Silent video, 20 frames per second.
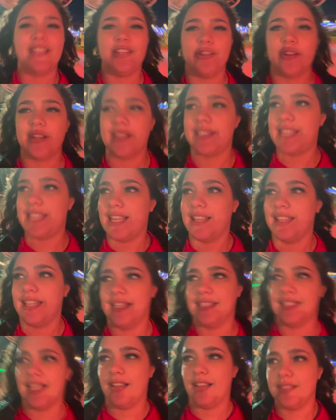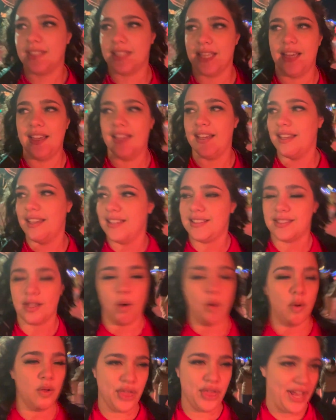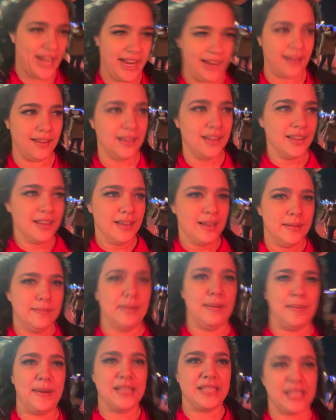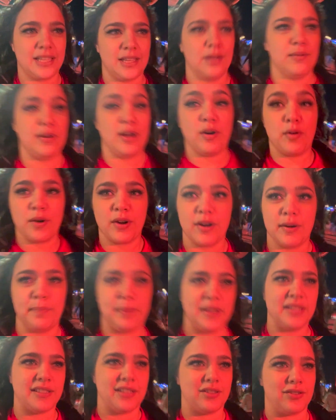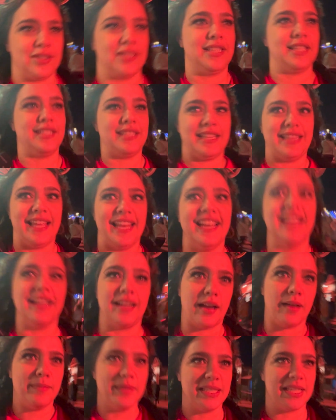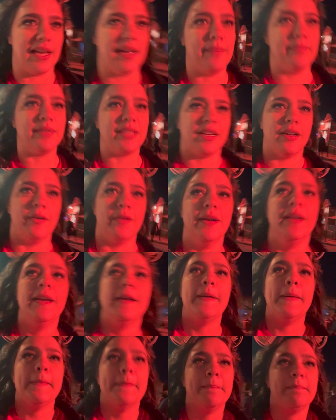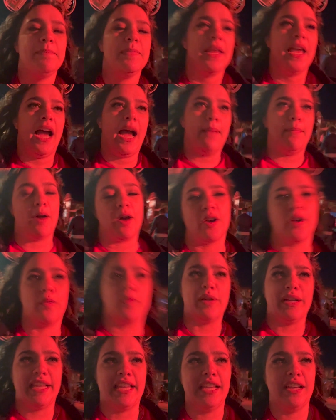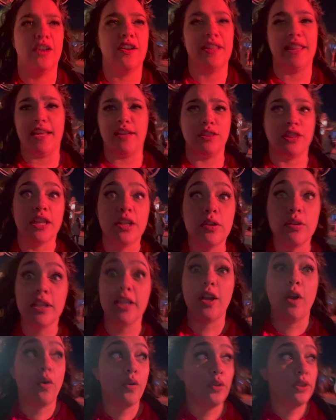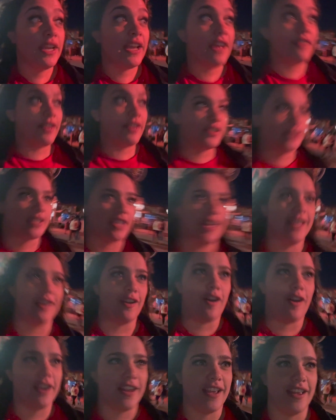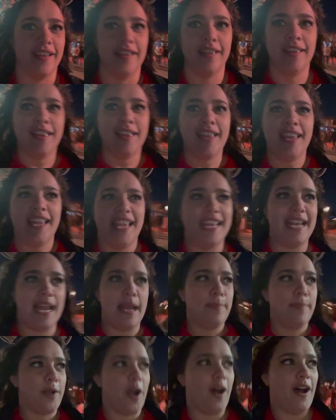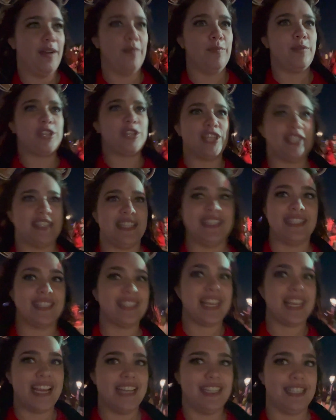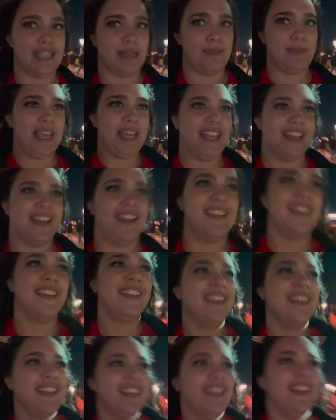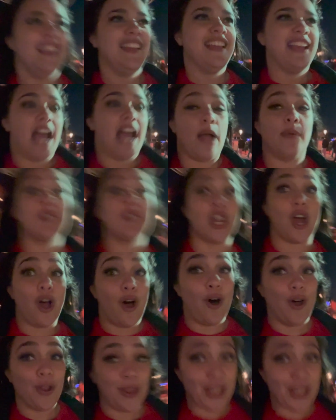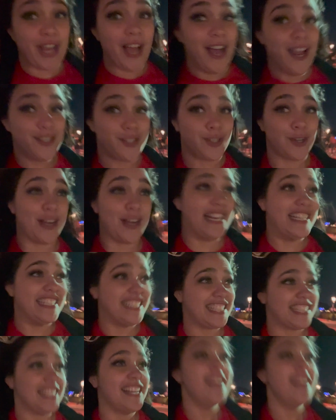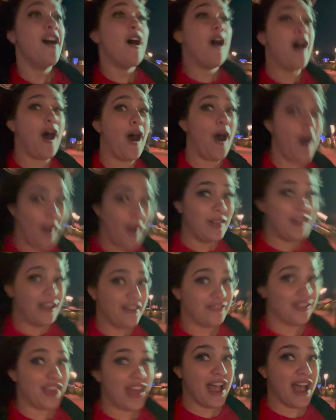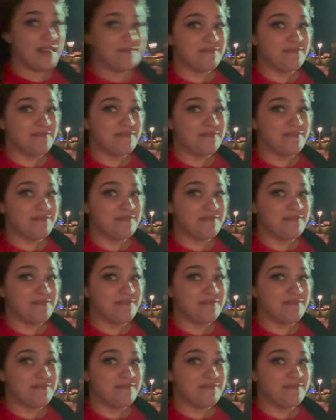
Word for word: dress Dalen as Elsa. It's a whole thing. But basically, we ordered princess dresses, and they didn't come in time, so I bought her one here, and they literally only have Elsa and Anna in Epcot, which is insane to me. I, I went to all the countries, all of them.